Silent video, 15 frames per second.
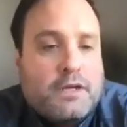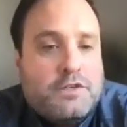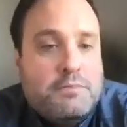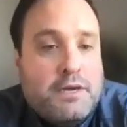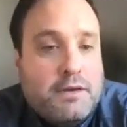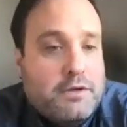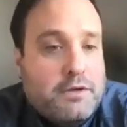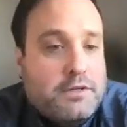to
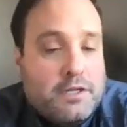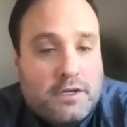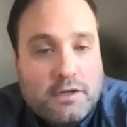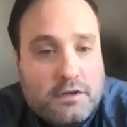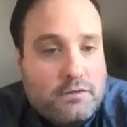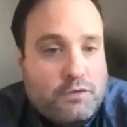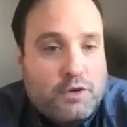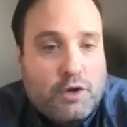be able
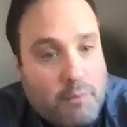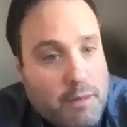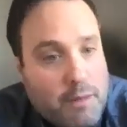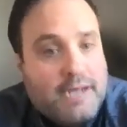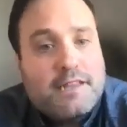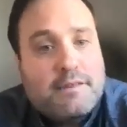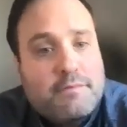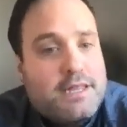to,
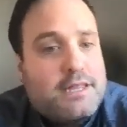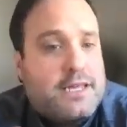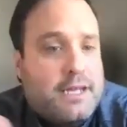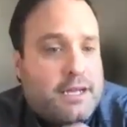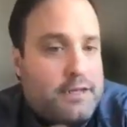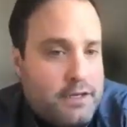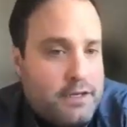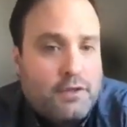reminding them
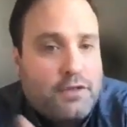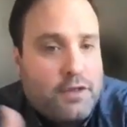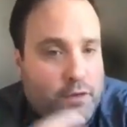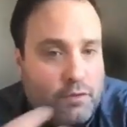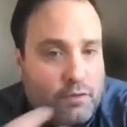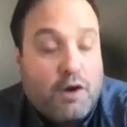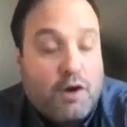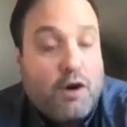
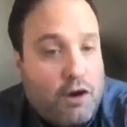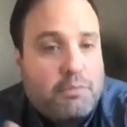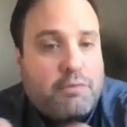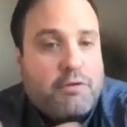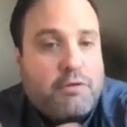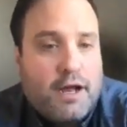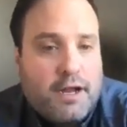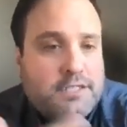that there are
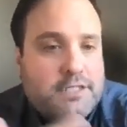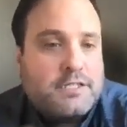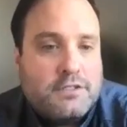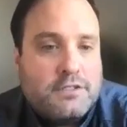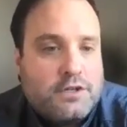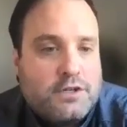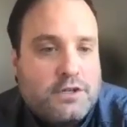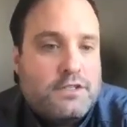products
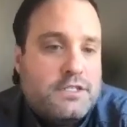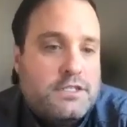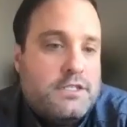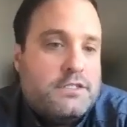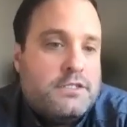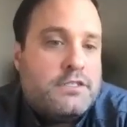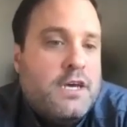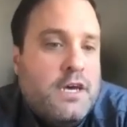and
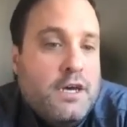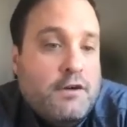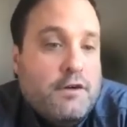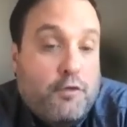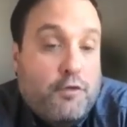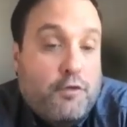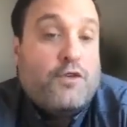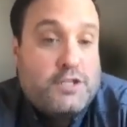services
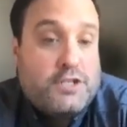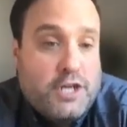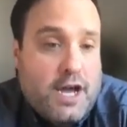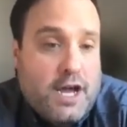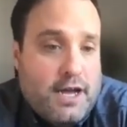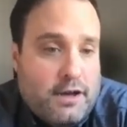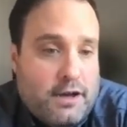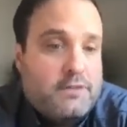for the
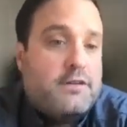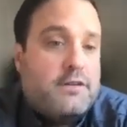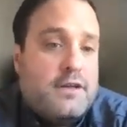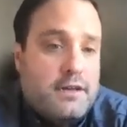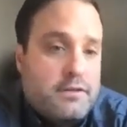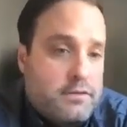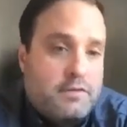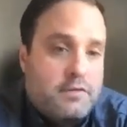child
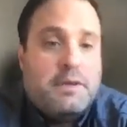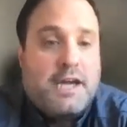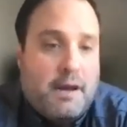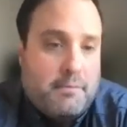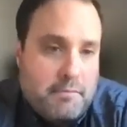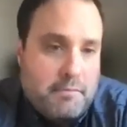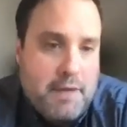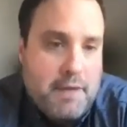to
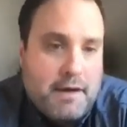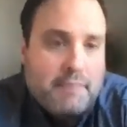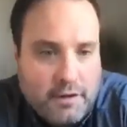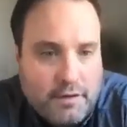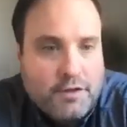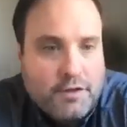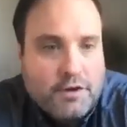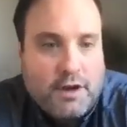become a member
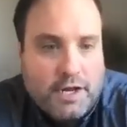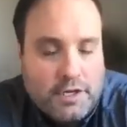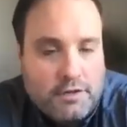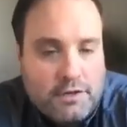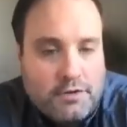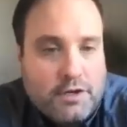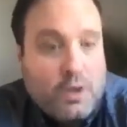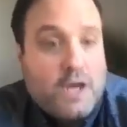of the credit
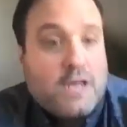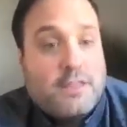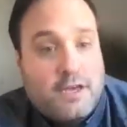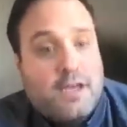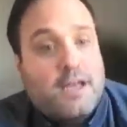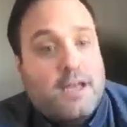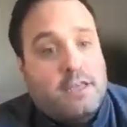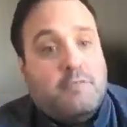union
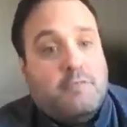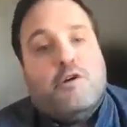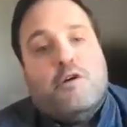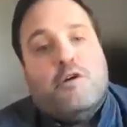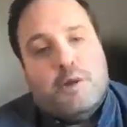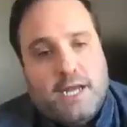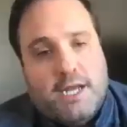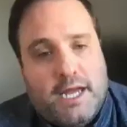at the
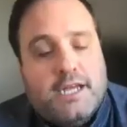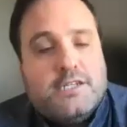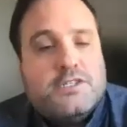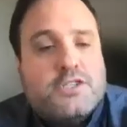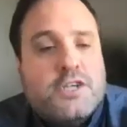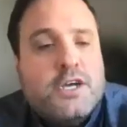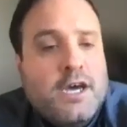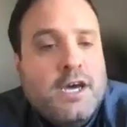appropriate
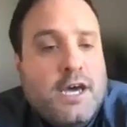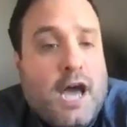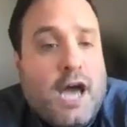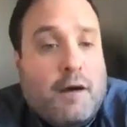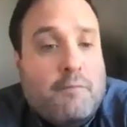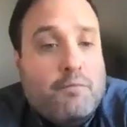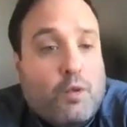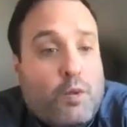age.
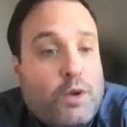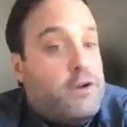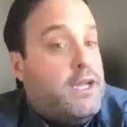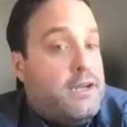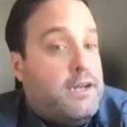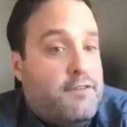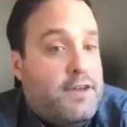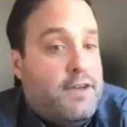We are
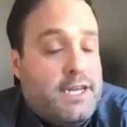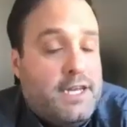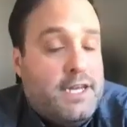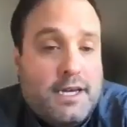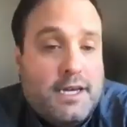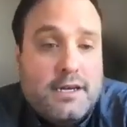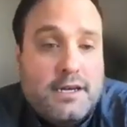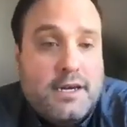
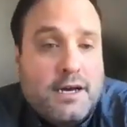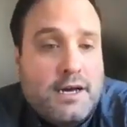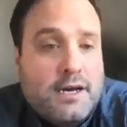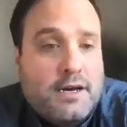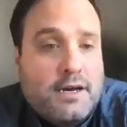innovating,